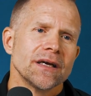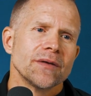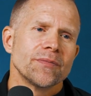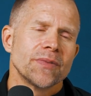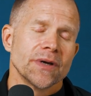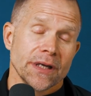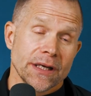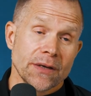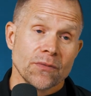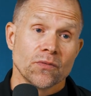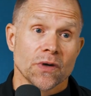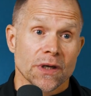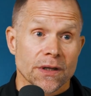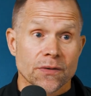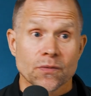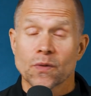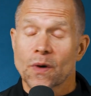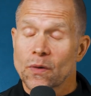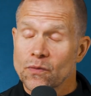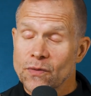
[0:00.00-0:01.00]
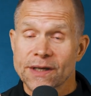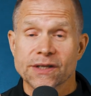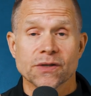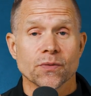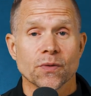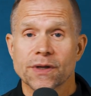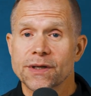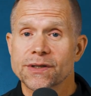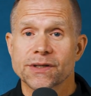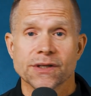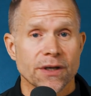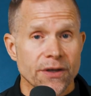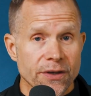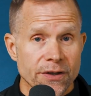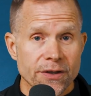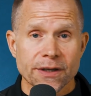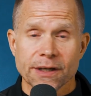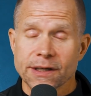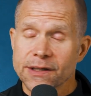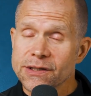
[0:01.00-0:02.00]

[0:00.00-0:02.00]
but he really wrestled with insecurity.